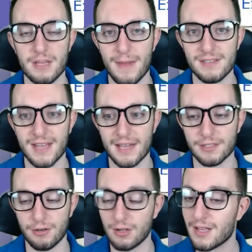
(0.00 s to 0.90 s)
base stat
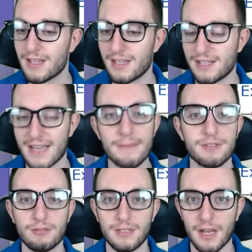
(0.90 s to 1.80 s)
total is
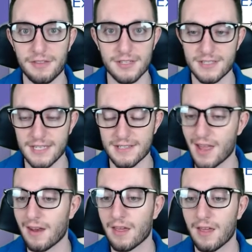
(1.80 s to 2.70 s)
absolutely nothing to sneeze
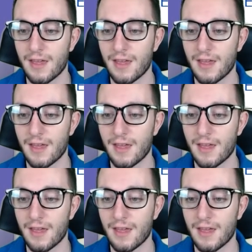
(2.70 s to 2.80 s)
at.